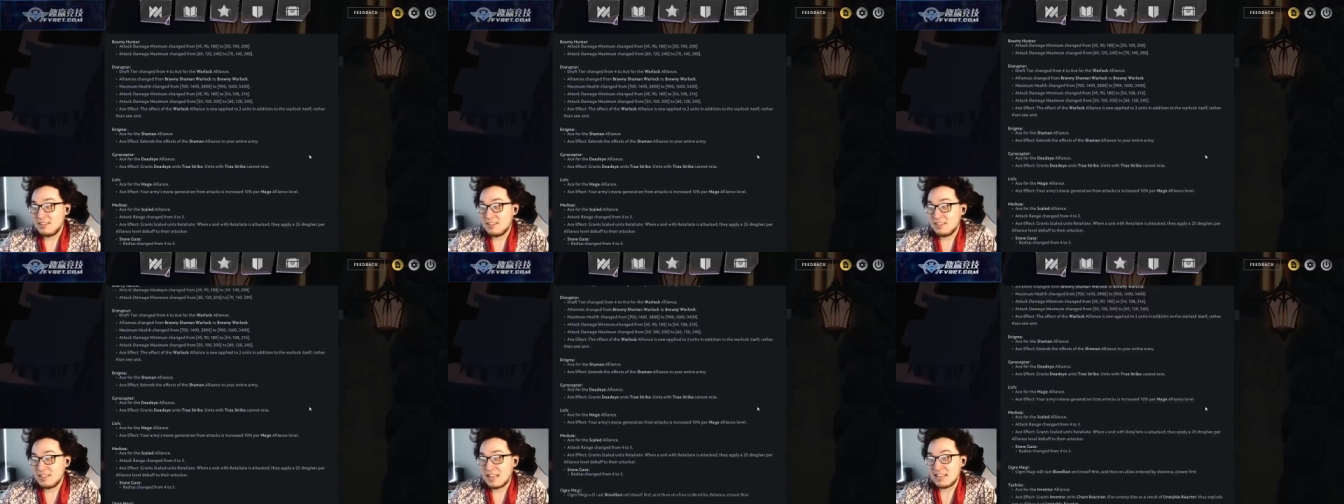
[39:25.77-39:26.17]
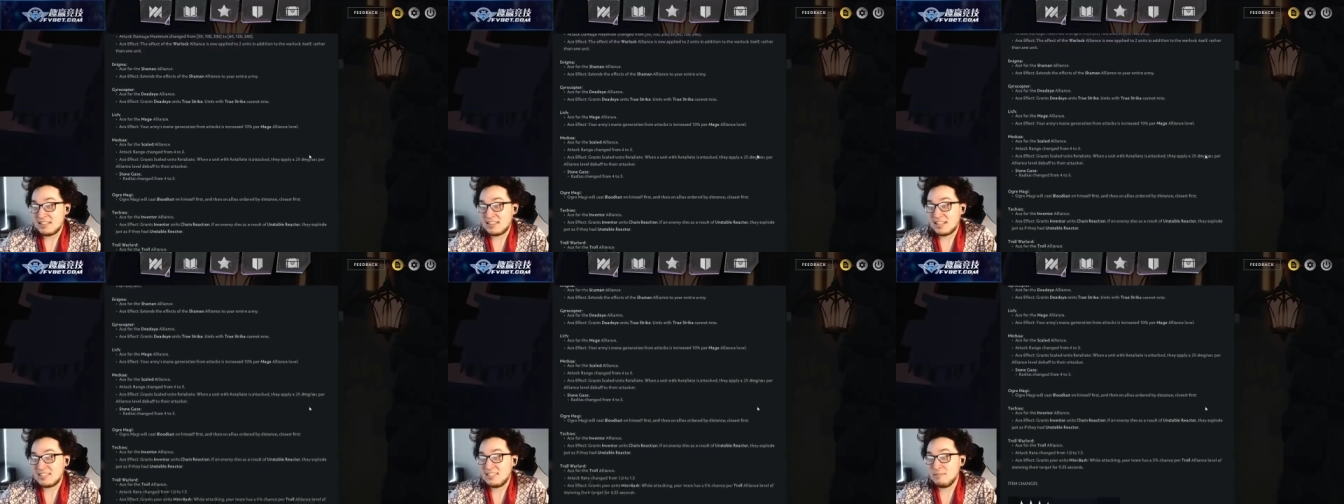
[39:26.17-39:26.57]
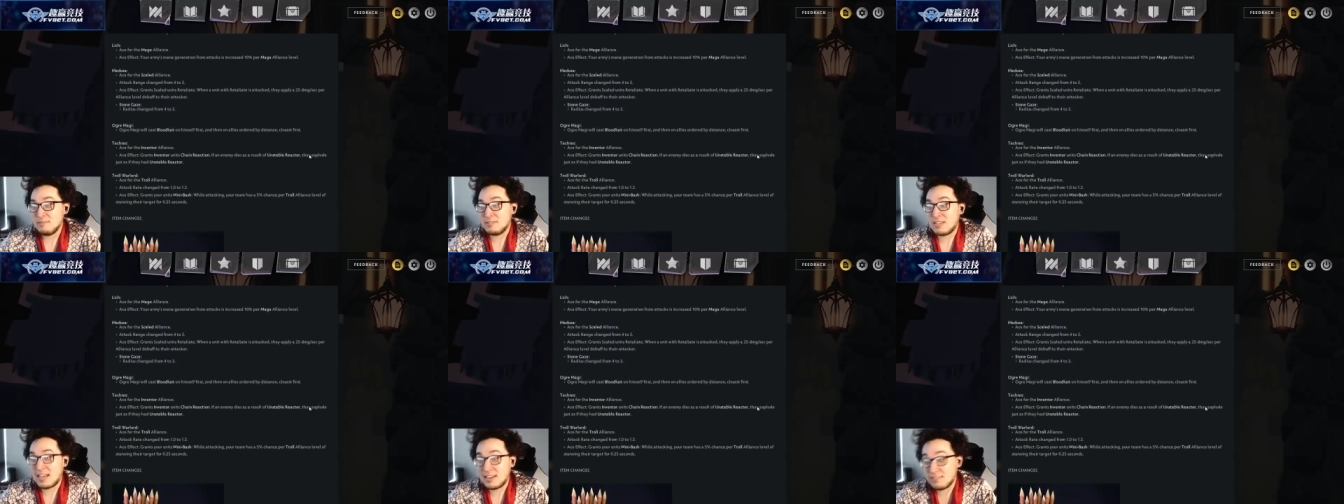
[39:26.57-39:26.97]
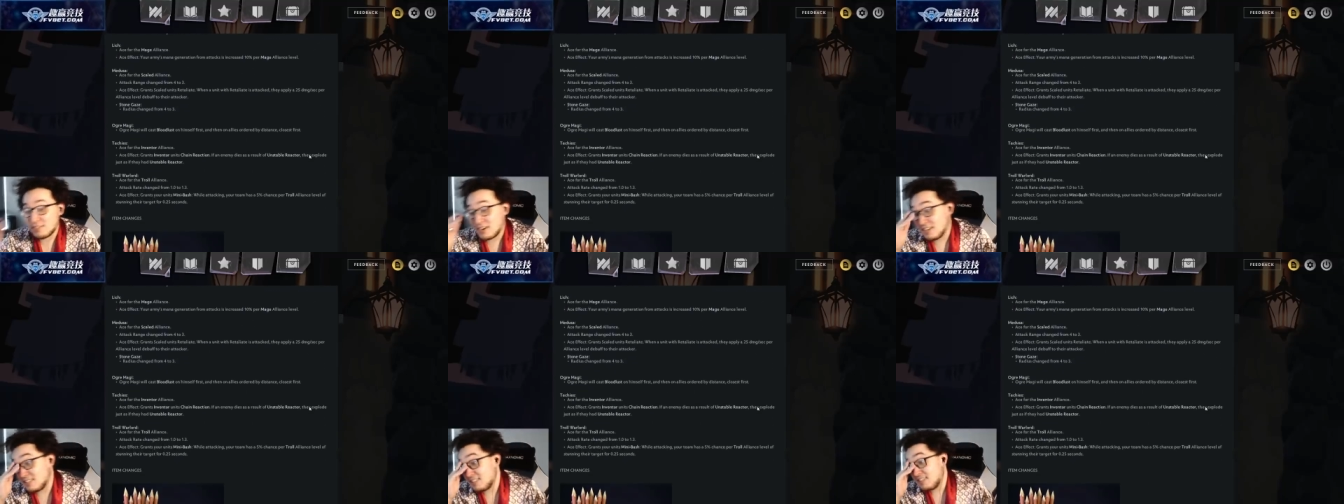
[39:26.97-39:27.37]
Like, that seems kind of
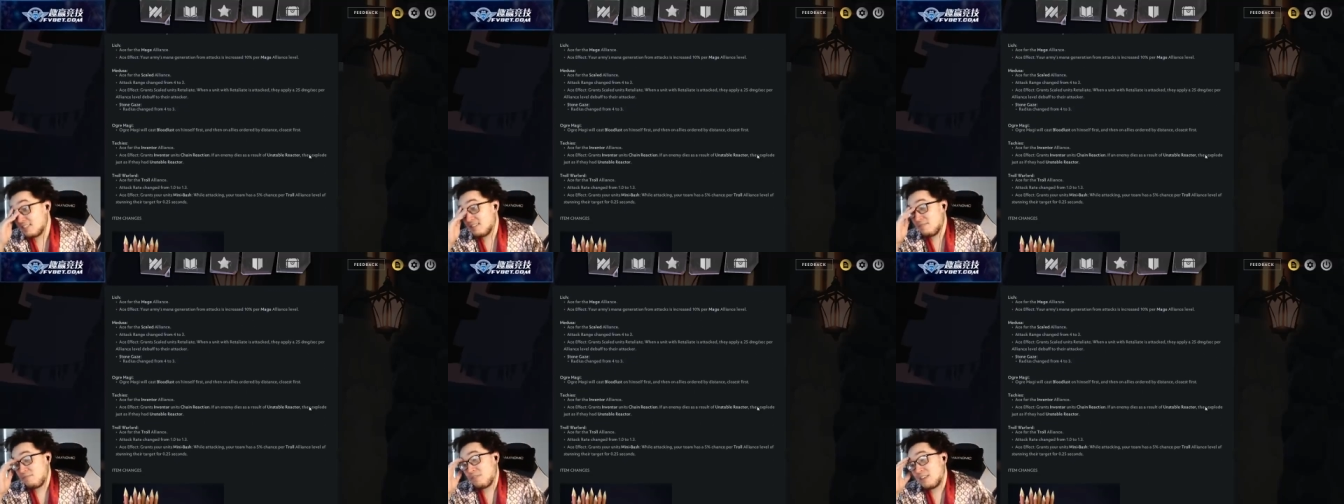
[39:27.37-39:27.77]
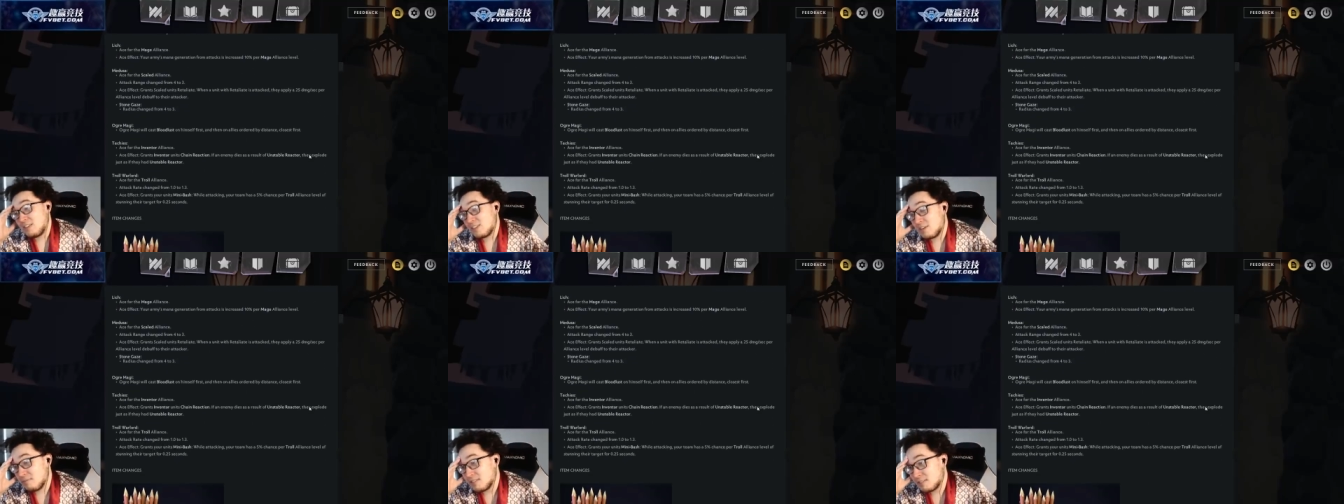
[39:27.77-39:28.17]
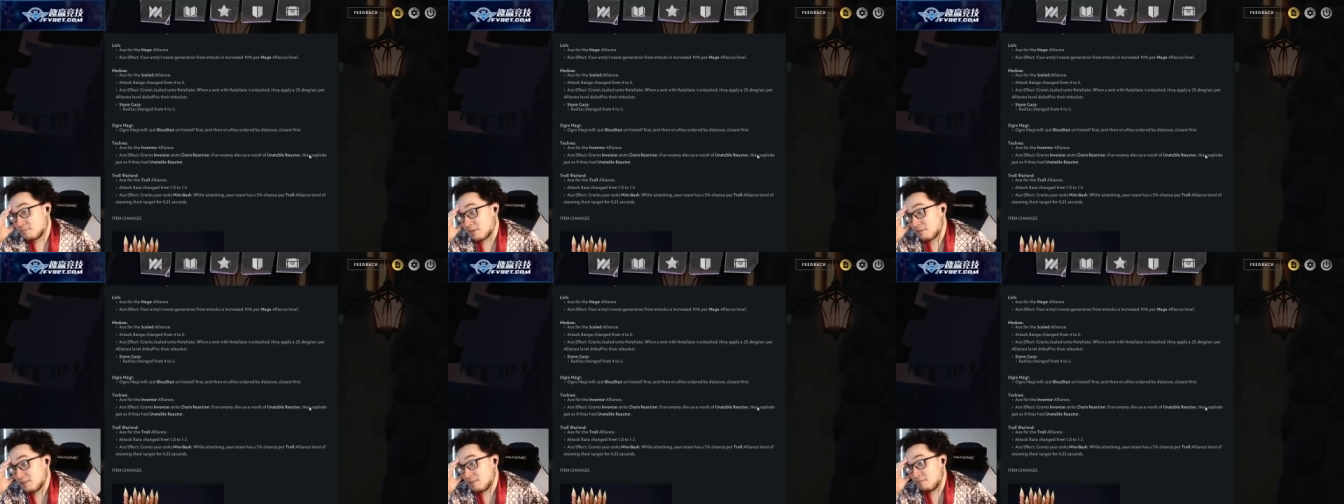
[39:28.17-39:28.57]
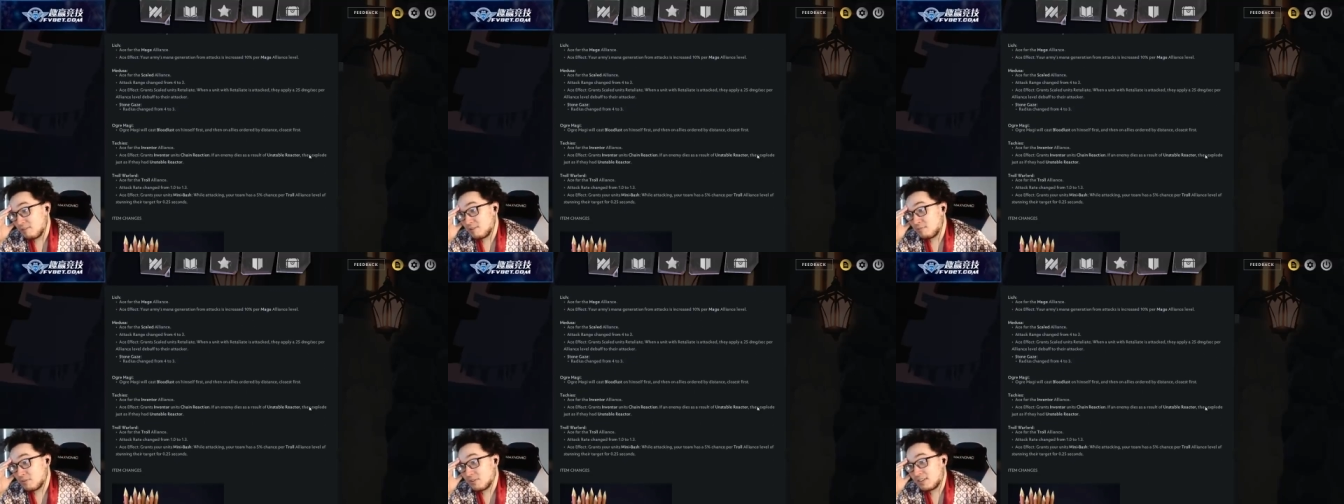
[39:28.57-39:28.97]
crazy. Shamans are probably the most
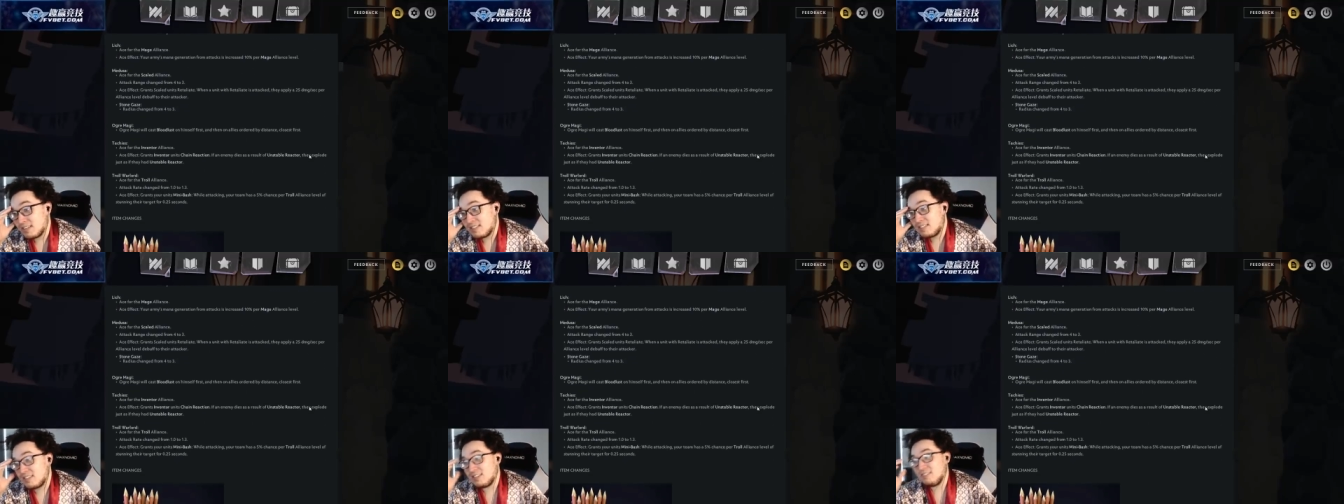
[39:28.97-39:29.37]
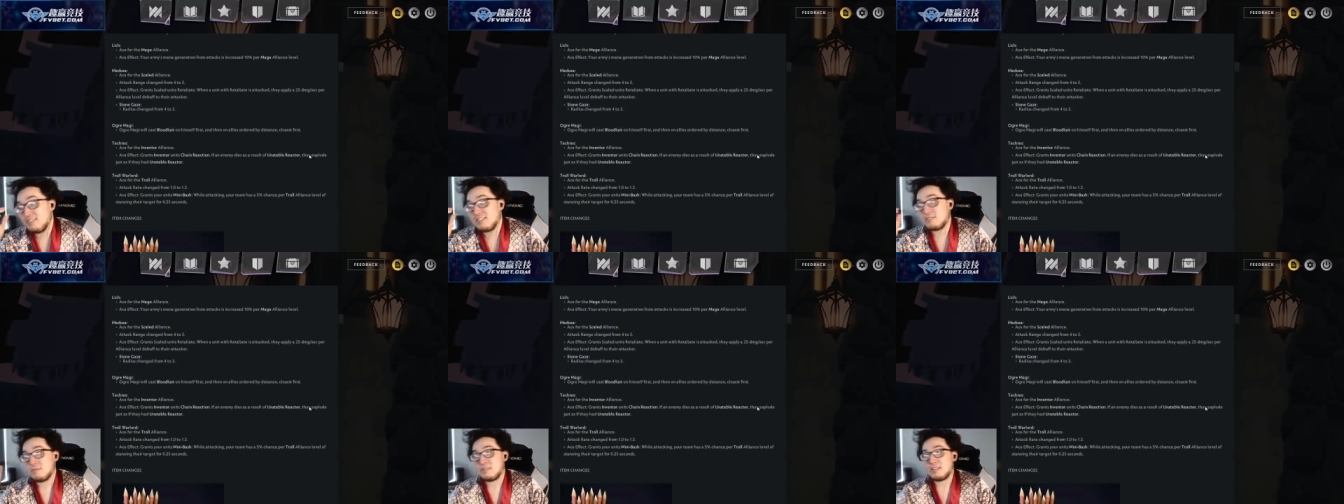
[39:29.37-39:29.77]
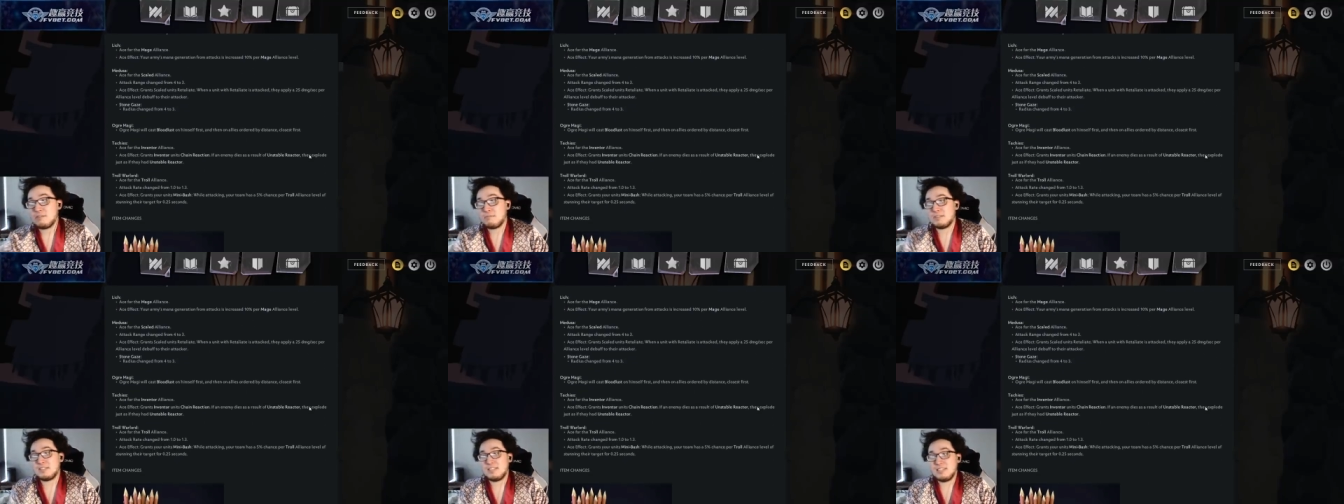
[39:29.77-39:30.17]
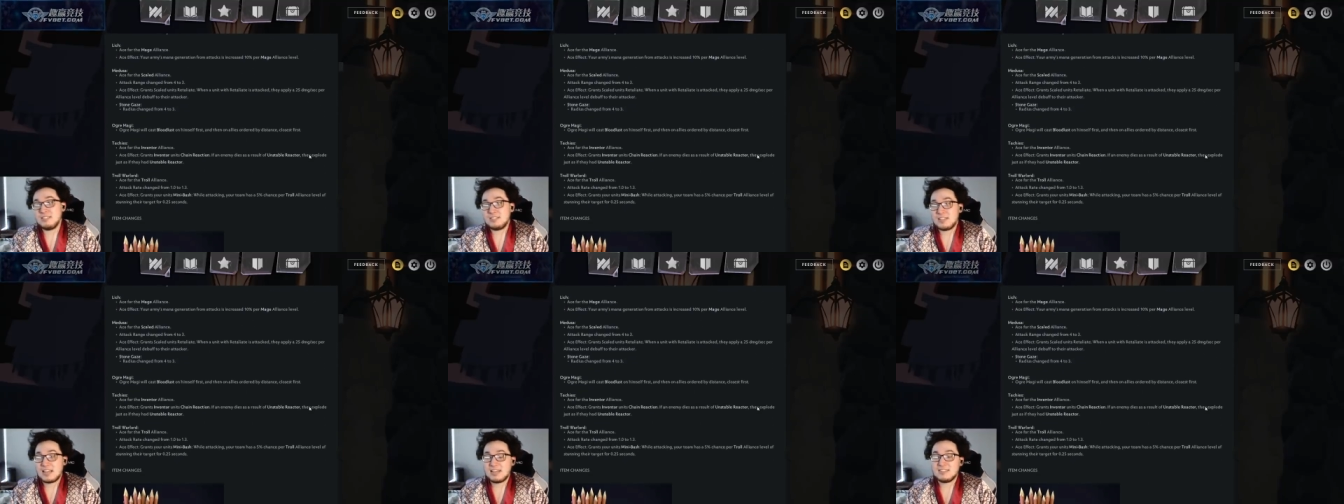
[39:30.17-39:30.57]
broken. 10 units with 10% each
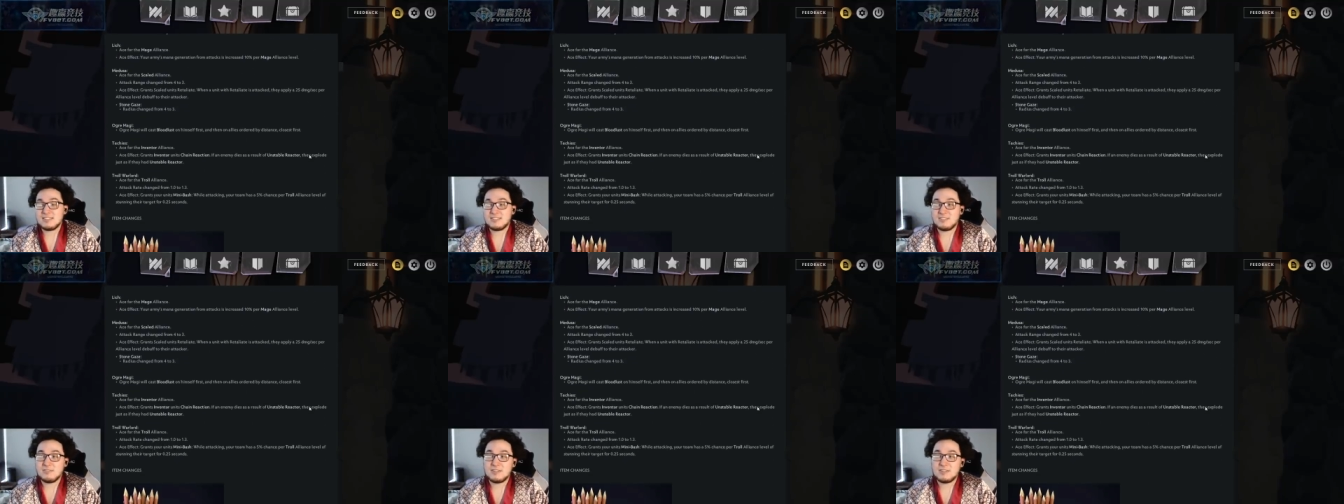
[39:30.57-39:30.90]
tax is so